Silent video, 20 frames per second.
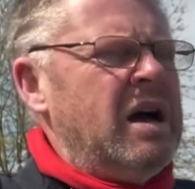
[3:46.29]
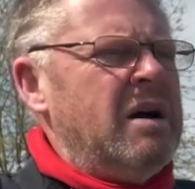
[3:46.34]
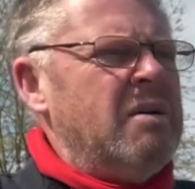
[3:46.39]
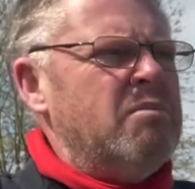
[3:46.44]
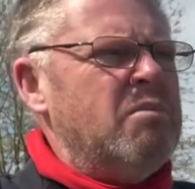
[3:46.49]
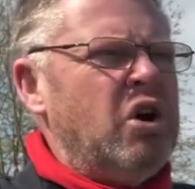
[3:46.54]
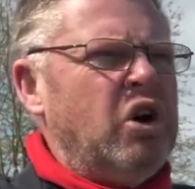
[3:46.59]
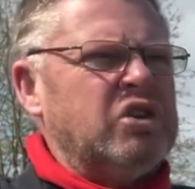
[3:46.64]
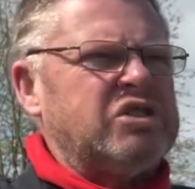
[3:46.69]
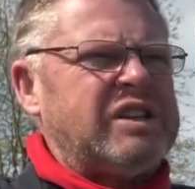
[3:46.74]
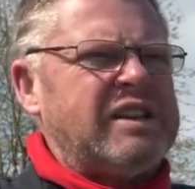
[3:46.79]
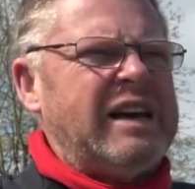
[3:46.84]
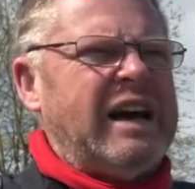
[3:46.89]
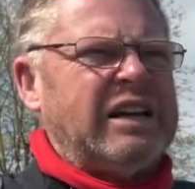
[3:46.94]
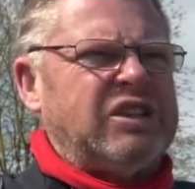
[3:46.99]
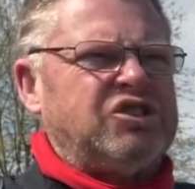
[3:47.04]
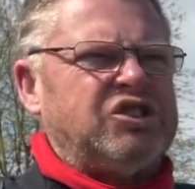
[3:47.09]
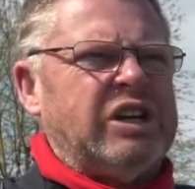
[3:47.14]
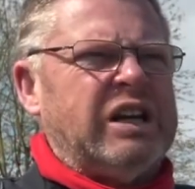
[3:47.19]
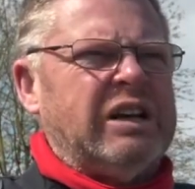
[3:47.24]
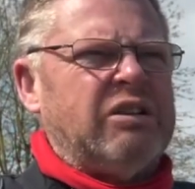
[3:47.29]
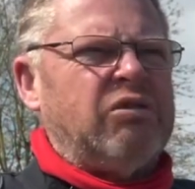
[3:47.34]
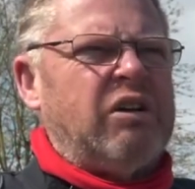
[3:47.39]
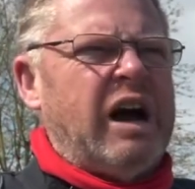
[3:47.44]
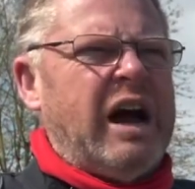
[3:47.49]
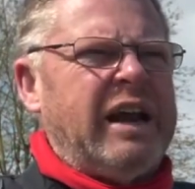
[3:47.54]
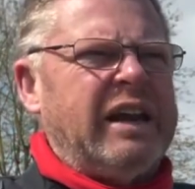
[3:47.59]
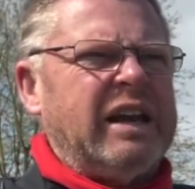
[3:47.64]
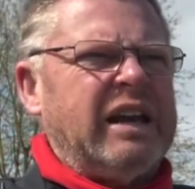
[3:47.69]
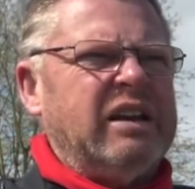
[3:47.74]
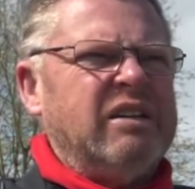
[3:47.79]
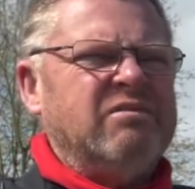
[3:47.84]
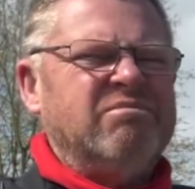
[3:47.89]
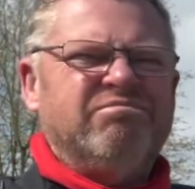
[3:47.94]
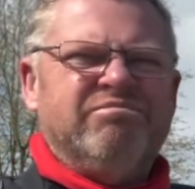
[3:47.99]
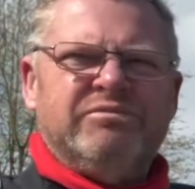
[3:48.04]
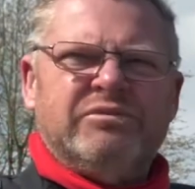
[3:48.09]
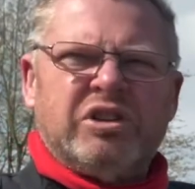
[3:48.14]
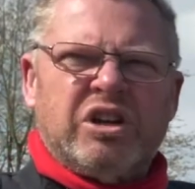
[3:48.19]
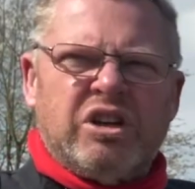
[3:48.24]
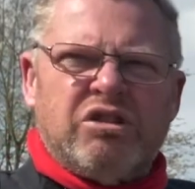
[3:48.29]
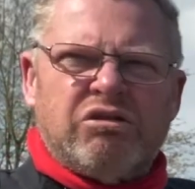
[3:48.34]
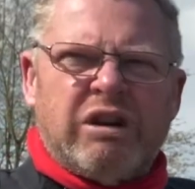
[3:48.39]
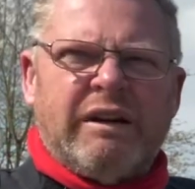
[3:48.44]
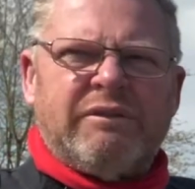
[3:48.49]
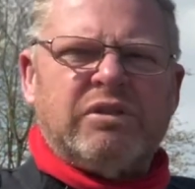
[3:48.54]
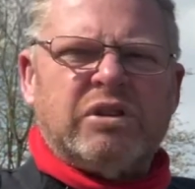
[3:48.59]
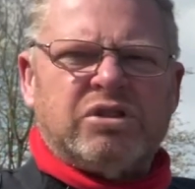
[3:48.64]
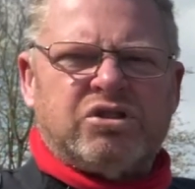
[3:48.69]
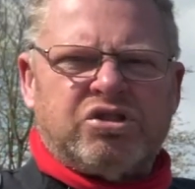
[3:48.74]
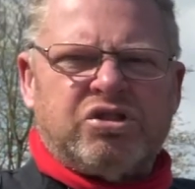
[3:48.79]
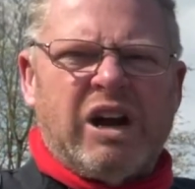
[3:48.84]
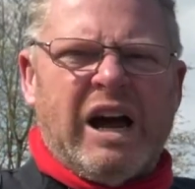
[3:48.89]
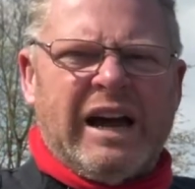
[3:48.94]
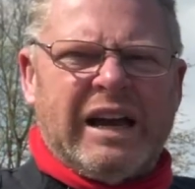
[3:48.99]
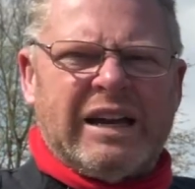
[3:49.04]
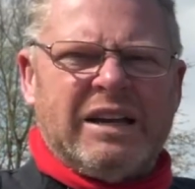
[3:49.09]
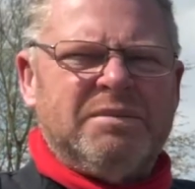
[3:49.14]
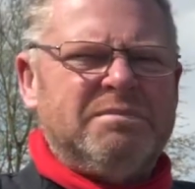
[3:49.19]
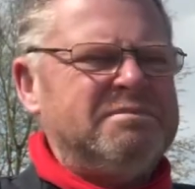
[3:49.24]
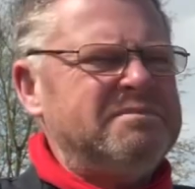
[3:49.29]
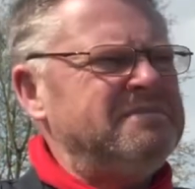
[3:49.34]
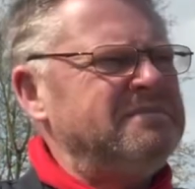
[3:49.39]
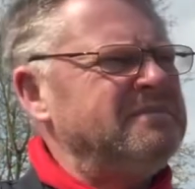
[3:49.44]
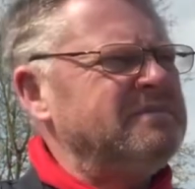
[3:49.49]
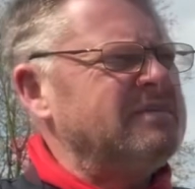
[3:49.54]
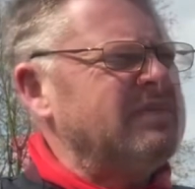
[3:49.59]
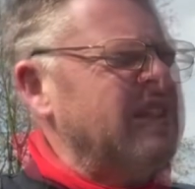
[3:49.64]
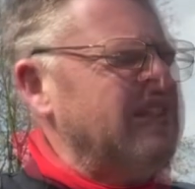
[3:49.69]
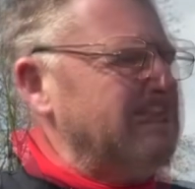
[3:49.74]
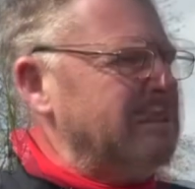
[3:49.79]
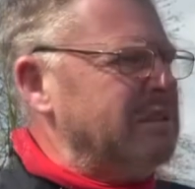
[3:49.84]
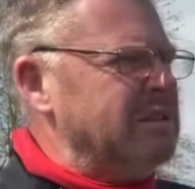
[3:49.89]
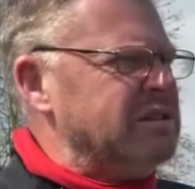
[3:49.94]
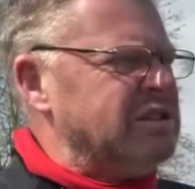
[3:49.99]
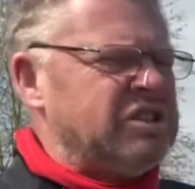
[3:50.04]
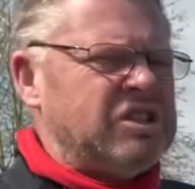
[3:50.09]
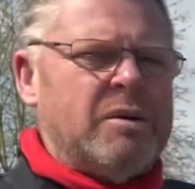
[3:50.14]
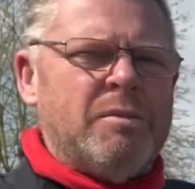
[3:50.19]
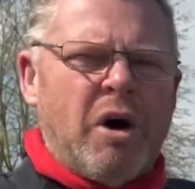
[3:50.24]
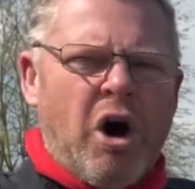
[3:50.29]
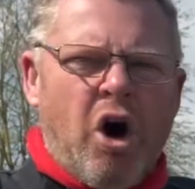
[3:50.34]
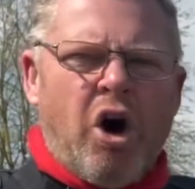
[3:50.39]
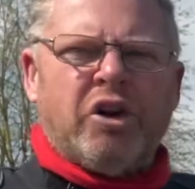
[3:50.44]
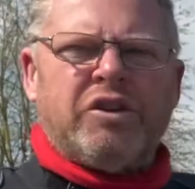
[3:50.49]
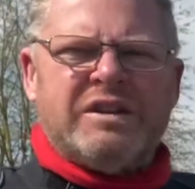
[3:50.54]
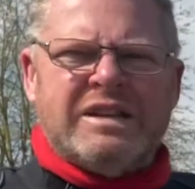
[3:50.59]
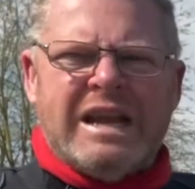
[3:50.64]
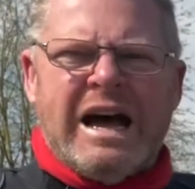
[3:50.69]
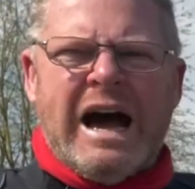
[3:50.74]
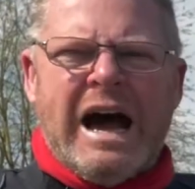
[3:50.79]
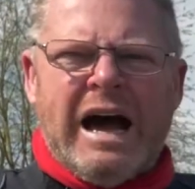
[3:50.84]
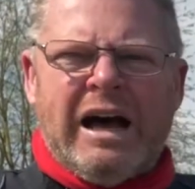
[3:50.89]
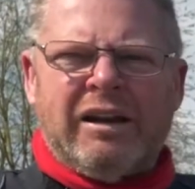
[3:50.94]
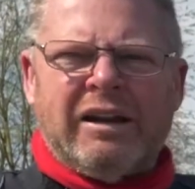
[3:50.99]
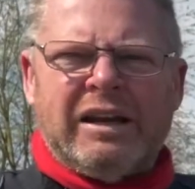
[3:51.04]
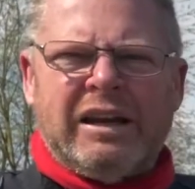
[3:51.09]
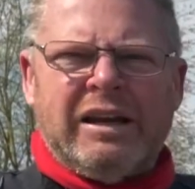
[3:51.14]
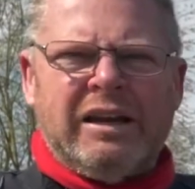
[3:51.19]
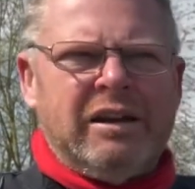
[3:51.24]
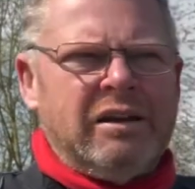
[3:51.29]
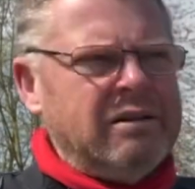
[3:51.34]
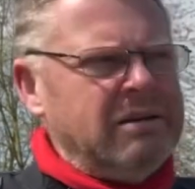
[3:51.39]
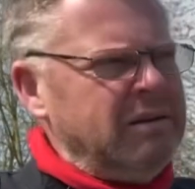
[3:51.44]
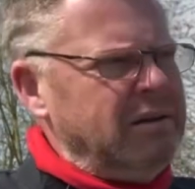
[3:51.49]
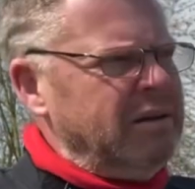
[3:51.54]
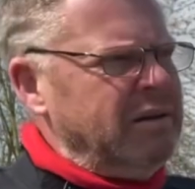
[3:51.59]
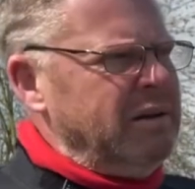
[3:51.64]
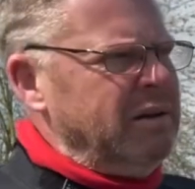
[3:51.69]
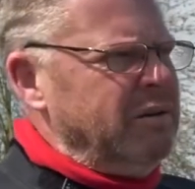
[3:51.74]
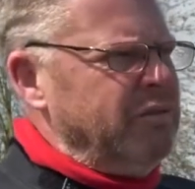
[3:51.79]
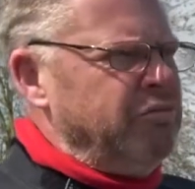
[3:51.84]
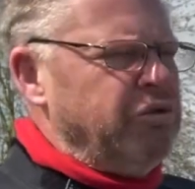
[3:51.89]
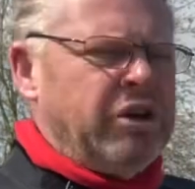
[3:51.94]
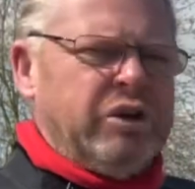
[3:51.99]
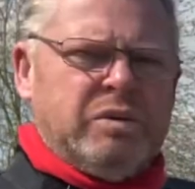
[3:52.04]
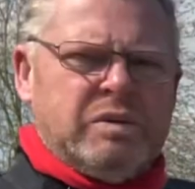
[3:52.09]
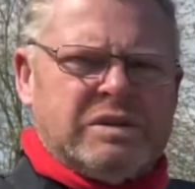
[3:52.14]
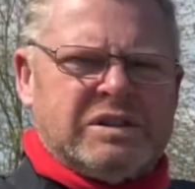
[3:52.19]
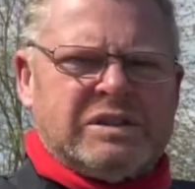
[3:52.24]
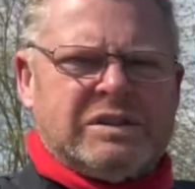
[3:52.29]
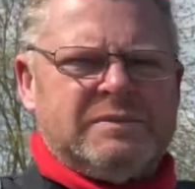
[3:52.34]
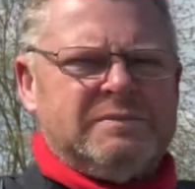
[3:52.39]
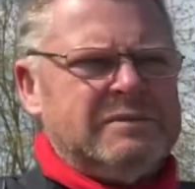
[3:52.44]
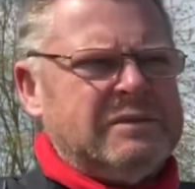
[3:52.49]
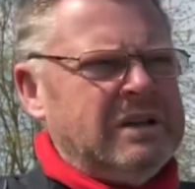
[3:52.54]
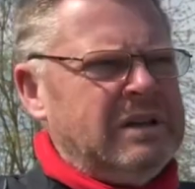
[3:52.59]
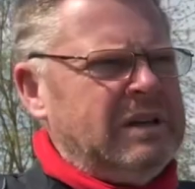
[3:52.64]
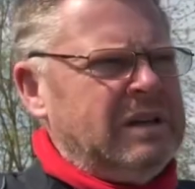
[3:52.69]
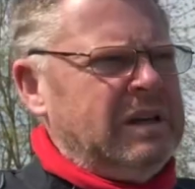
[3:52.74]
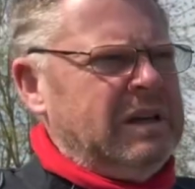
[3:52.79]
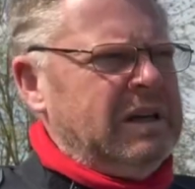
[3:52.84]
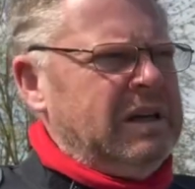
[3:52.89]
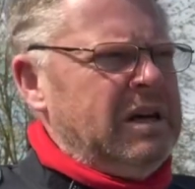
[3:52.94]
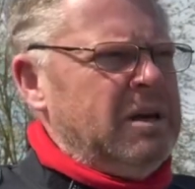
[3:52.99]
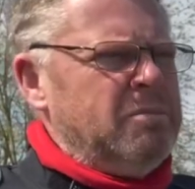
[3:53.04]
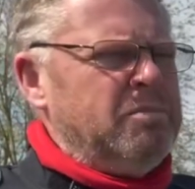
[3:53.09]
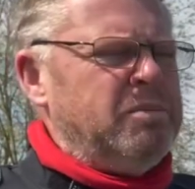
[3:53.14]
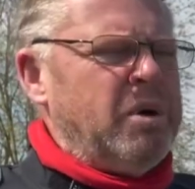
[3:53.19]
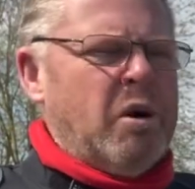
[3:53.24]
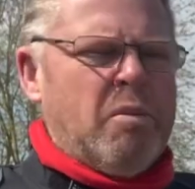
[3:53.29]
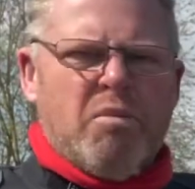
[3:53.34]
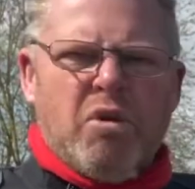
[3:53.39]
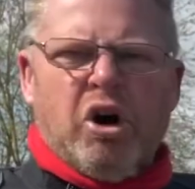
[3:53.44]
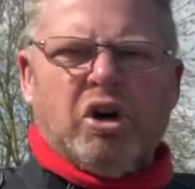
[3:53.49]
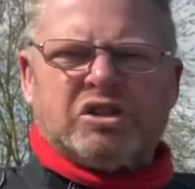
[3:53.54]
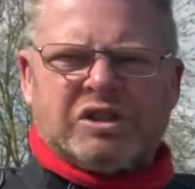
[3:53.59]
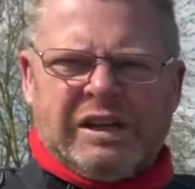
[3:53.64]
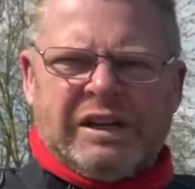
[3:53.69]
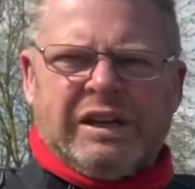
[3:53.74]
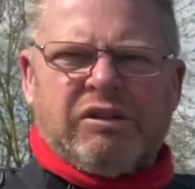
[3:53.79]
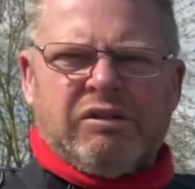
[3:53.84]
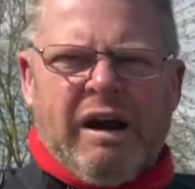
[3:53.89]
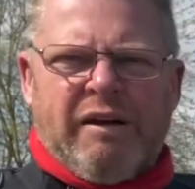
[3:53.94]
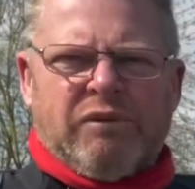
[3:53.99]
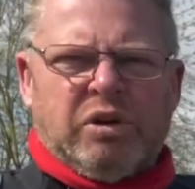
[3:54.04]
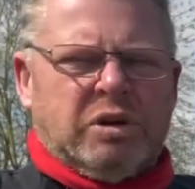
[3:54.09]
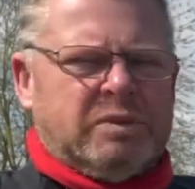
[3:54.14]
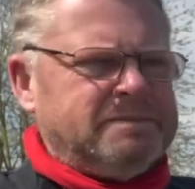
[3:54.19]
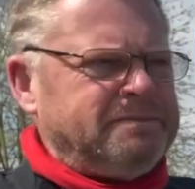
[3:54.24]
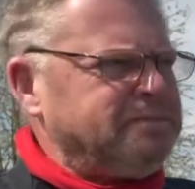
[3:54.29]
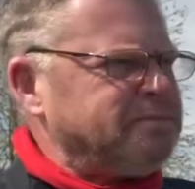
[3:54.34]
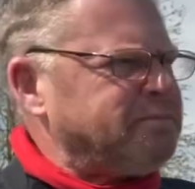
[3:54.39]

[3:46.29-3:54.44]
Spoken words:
Most of that trail riding gravel track. Some odd gnarly routes, but mostly gravel.